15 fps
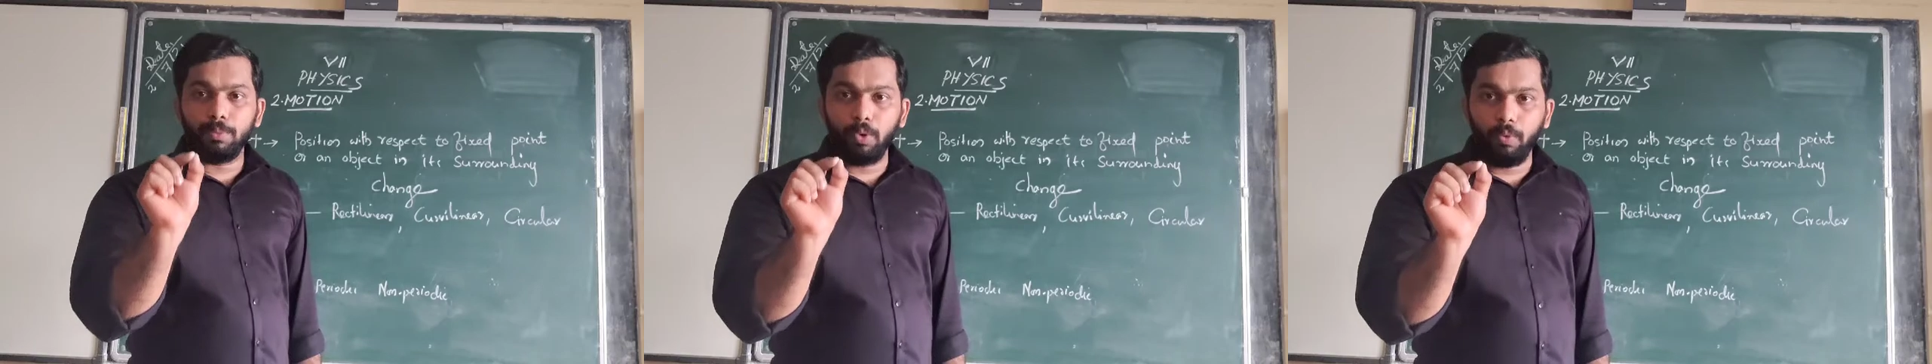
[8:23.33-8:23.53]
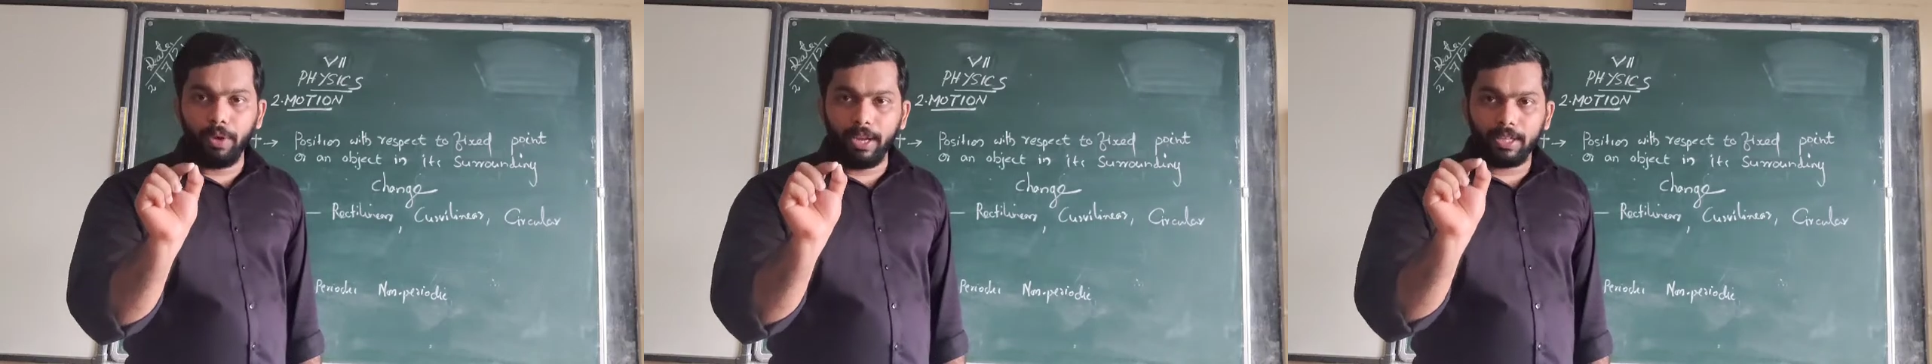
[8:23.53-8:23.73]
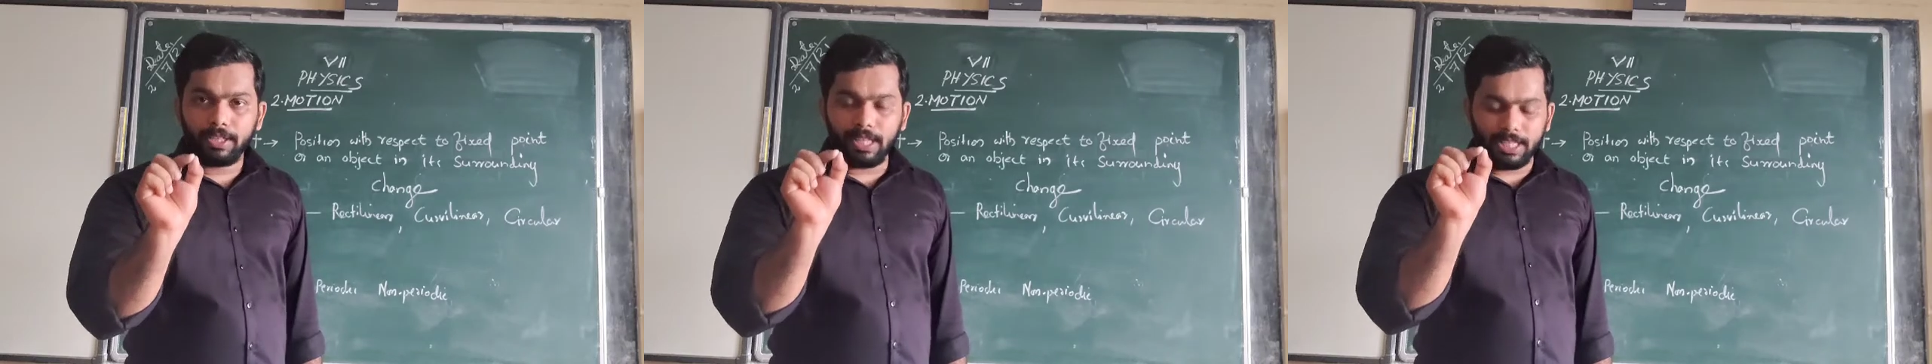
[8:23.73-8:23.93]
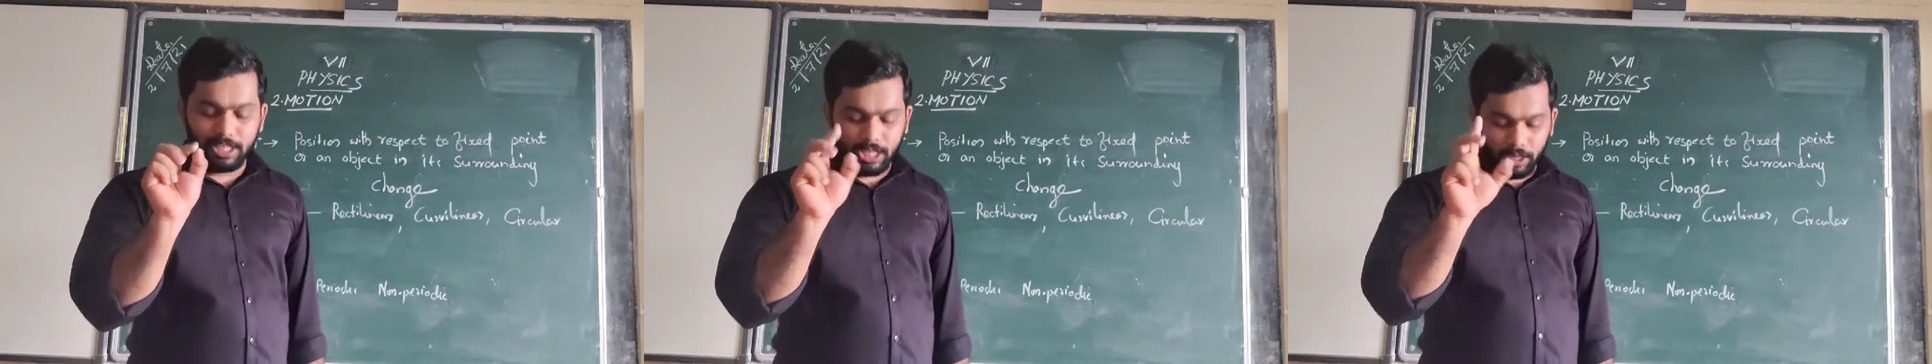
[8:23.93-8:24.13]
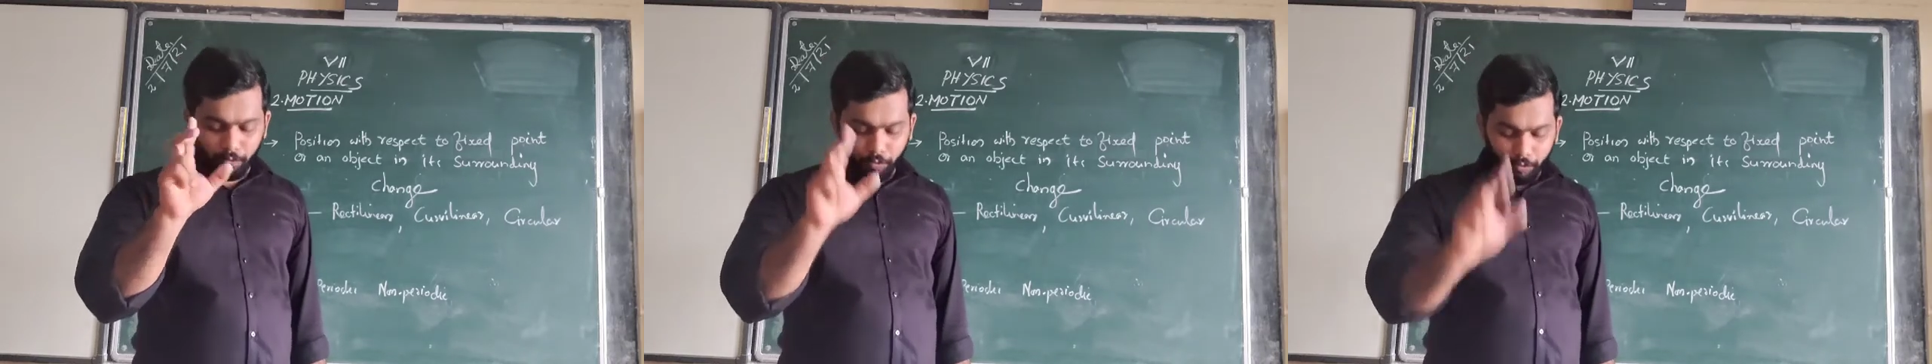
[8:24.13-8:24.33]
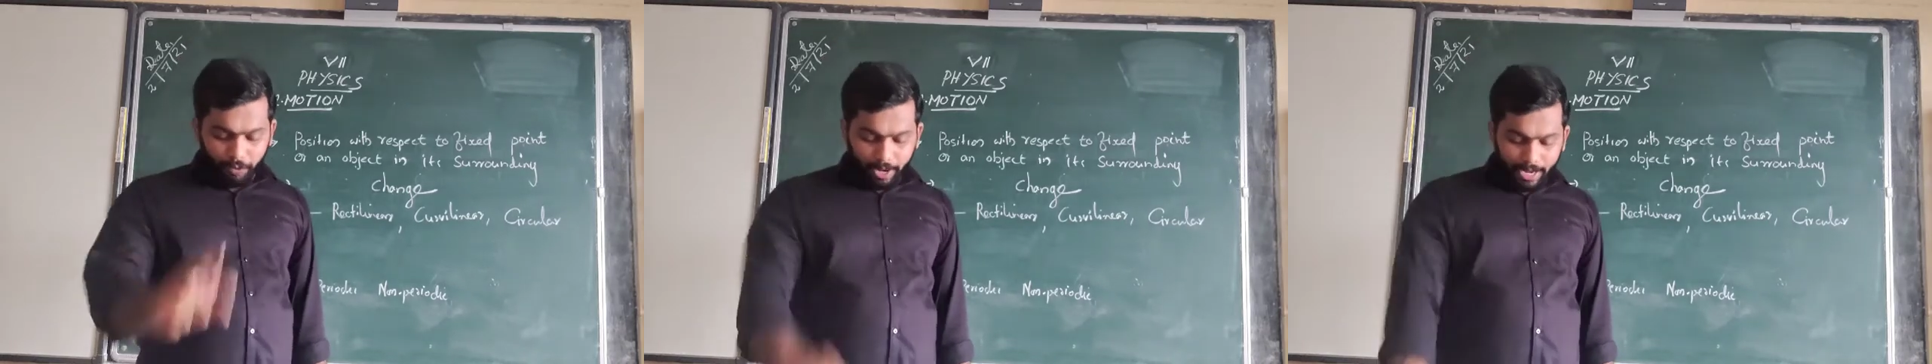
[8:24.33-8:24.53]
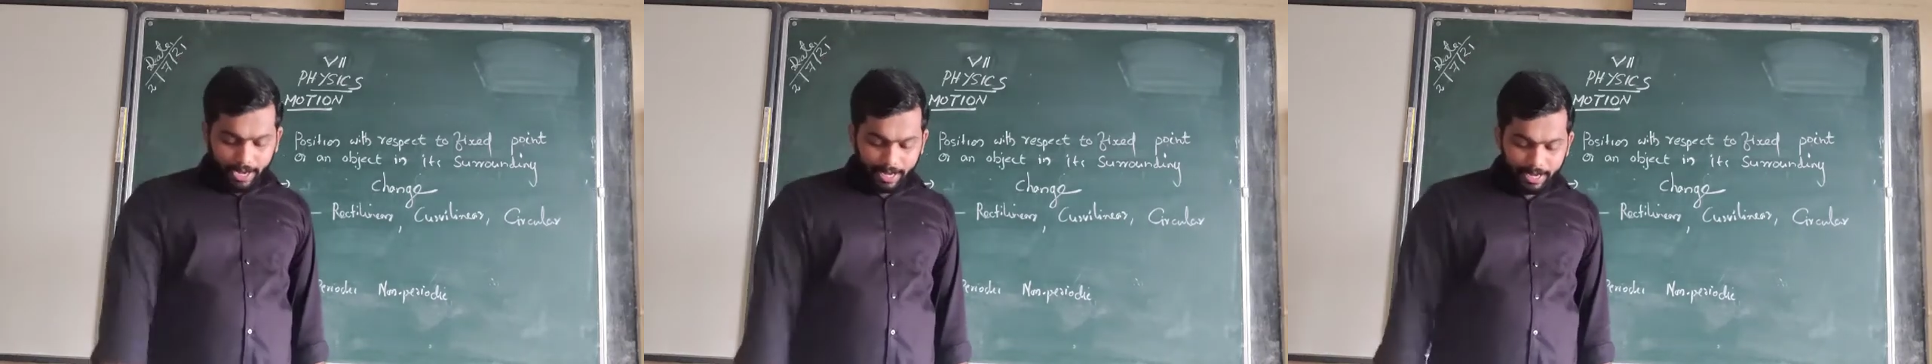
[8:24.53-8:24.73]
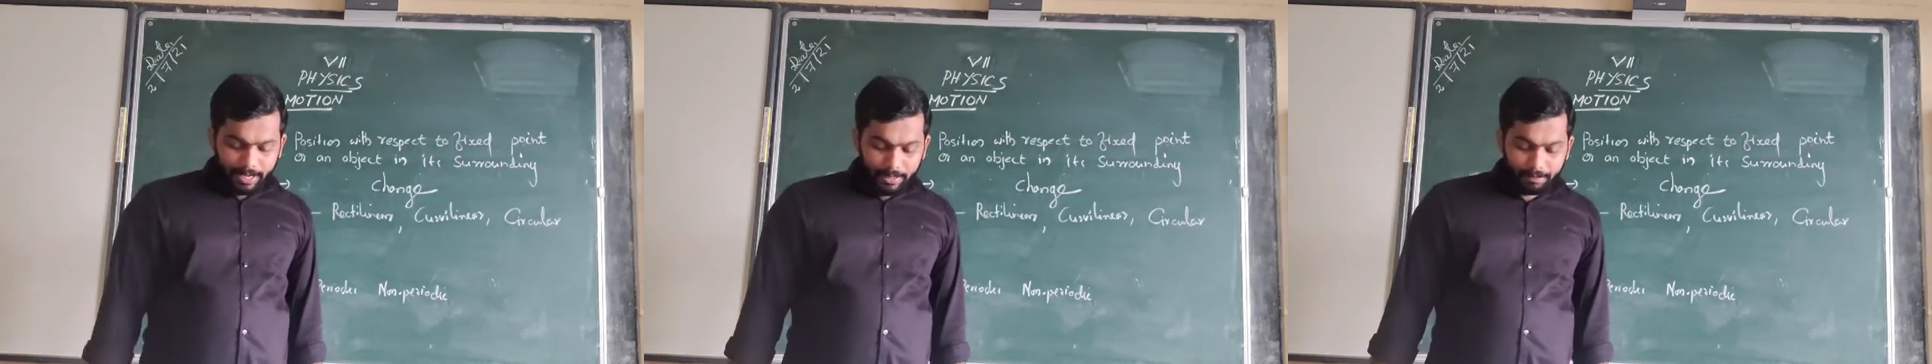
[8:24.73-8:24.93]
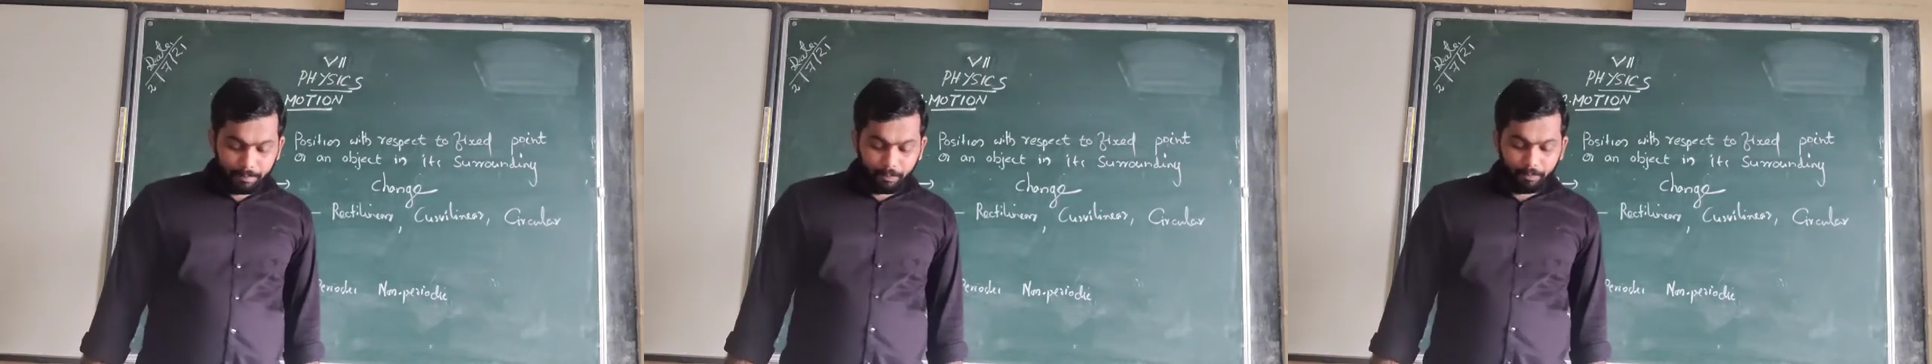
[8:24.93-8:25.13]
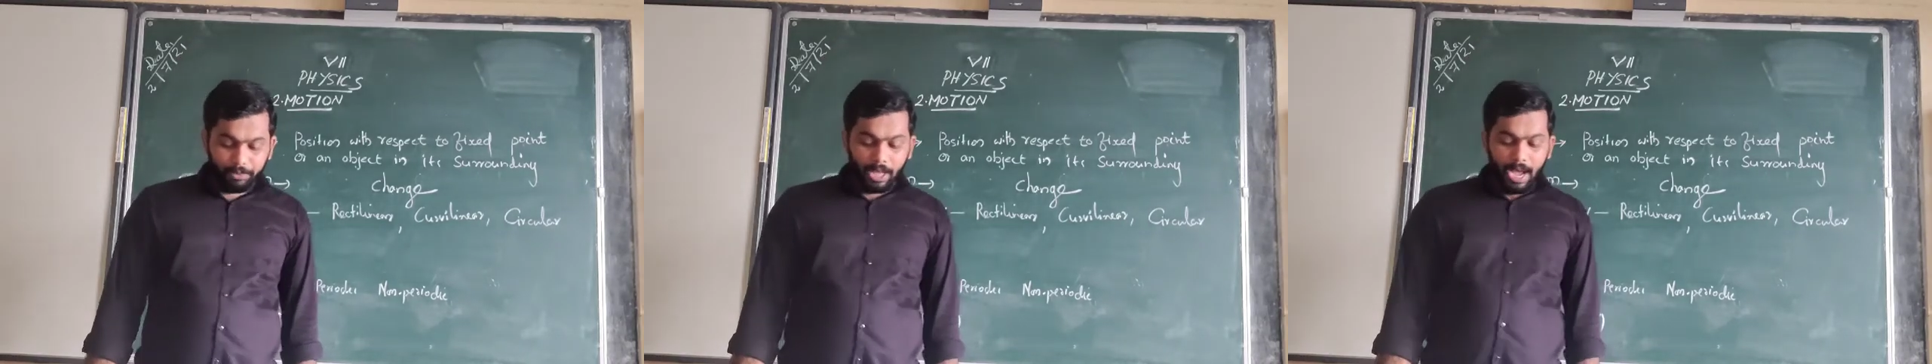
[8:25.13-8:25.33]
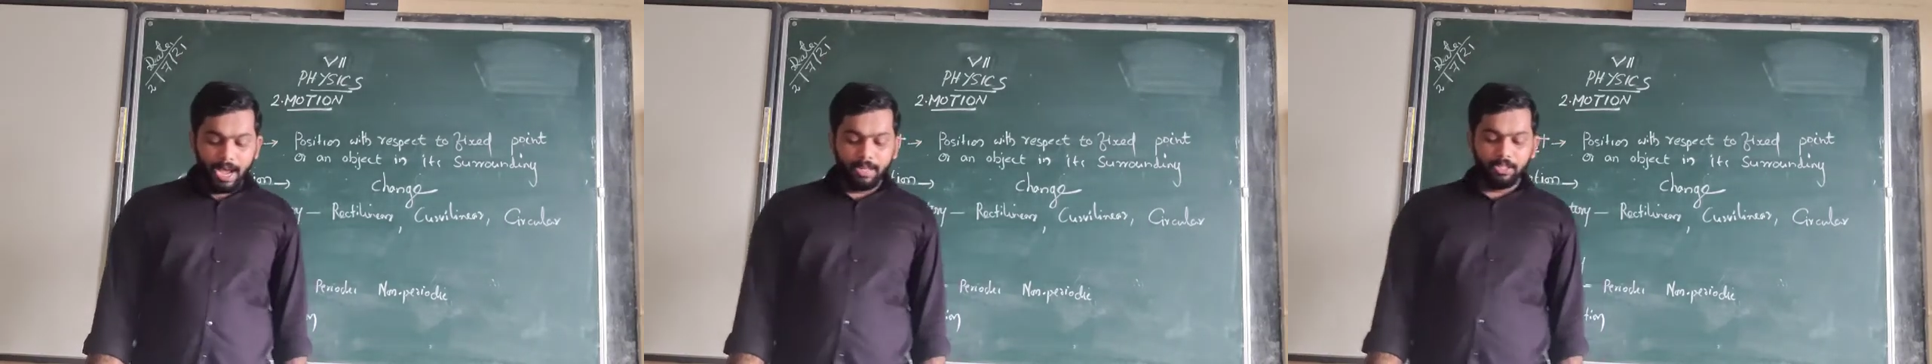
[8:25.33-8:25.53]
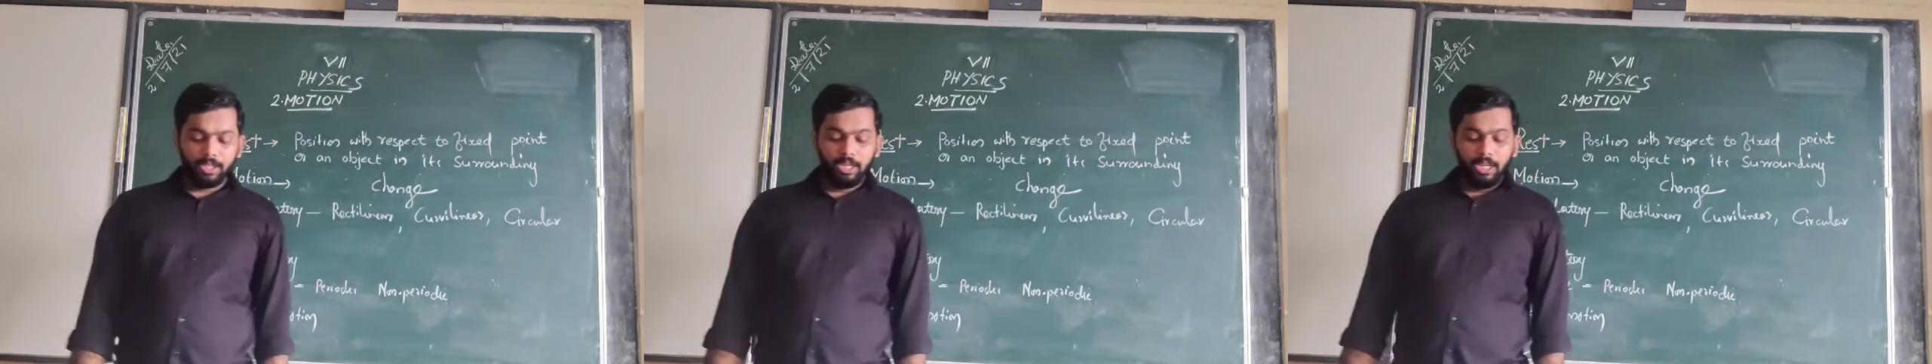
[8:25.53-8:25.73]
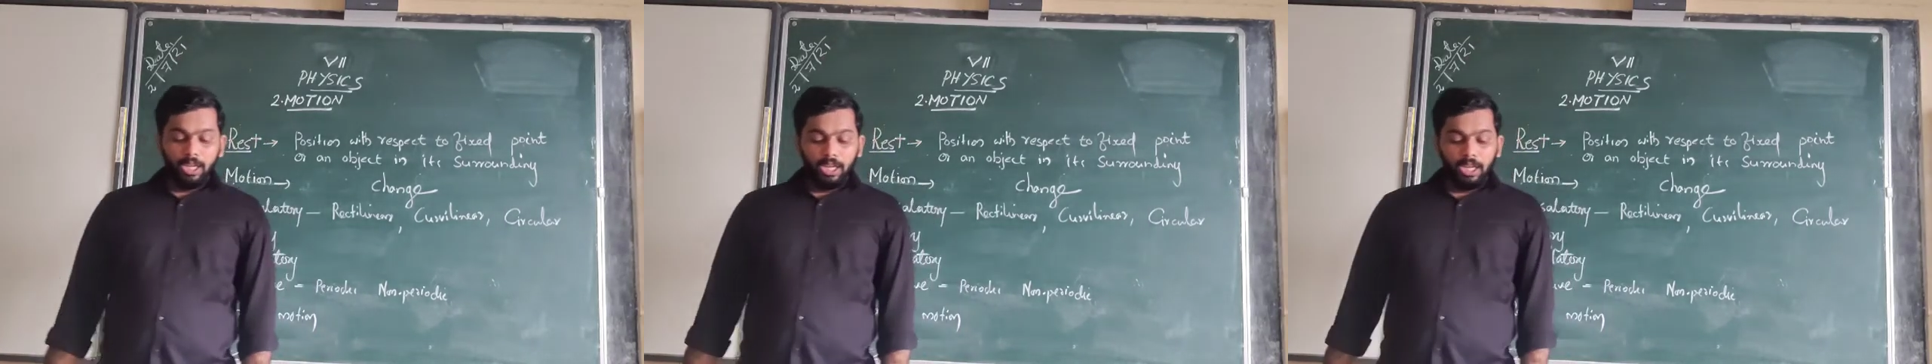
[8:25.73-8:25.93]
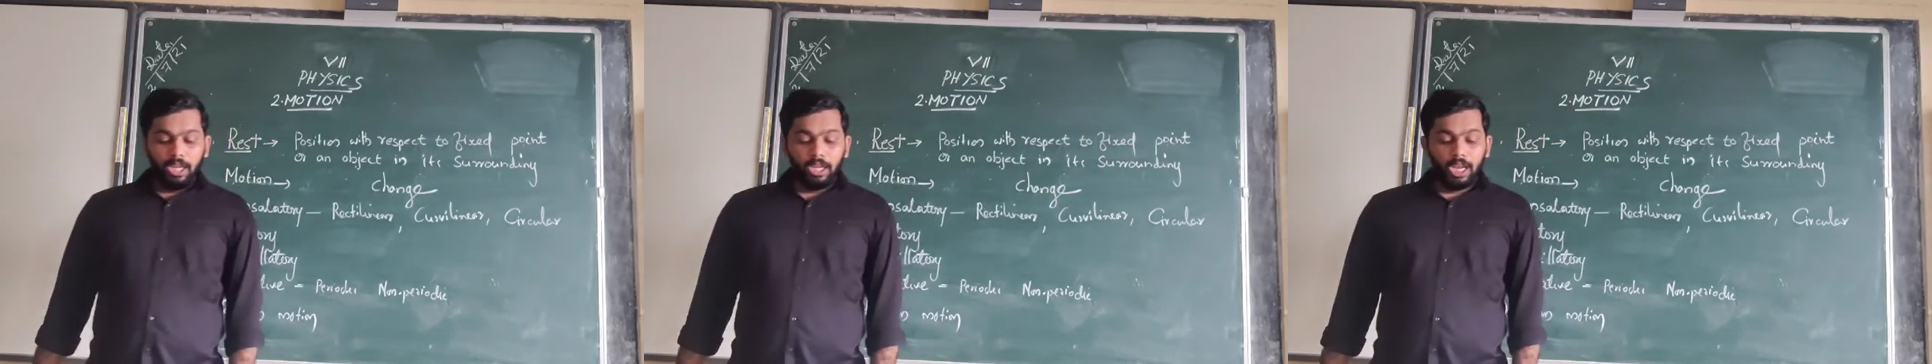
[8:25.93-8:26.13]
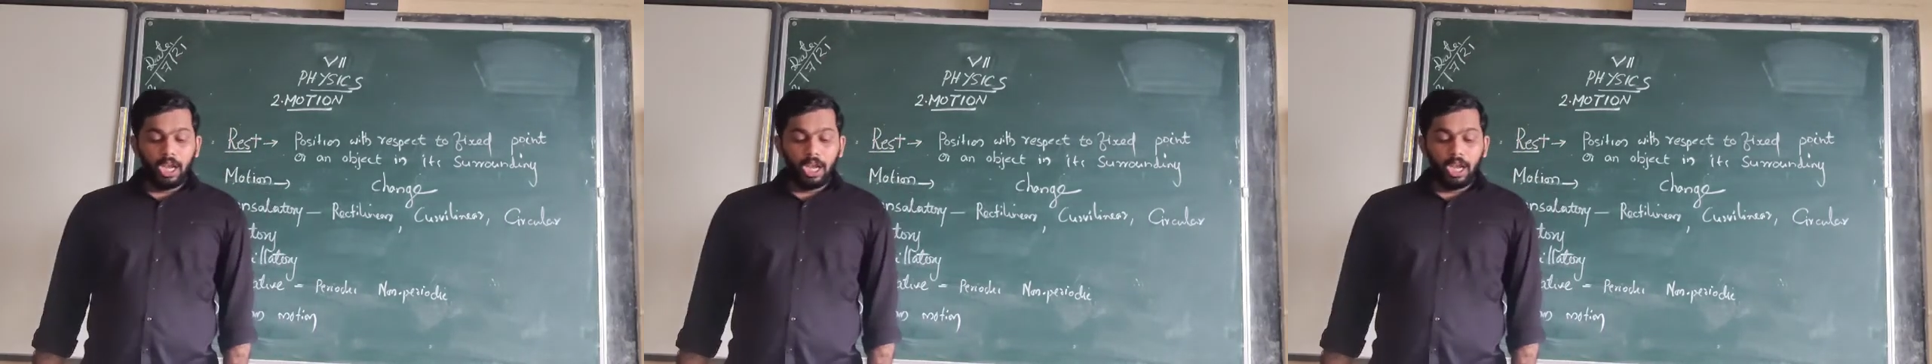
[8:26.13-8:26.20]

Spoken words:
moving such a way that